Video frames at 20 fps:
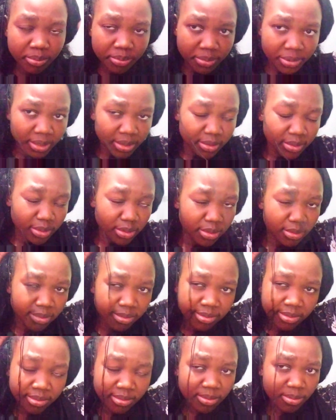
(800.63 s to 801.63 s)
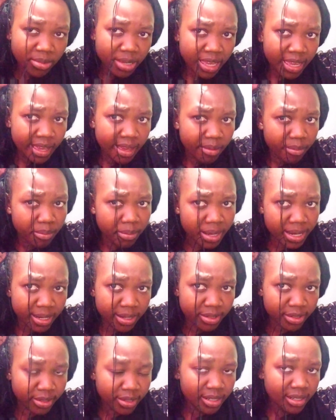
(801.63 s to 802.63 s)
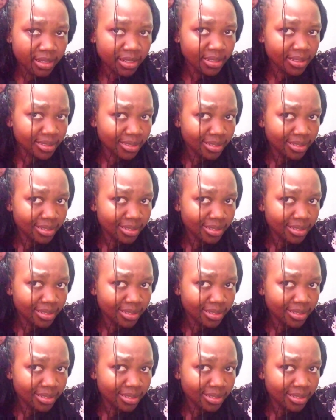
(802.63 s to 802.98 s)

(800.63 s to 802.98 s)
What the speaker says: piece of hair bundle,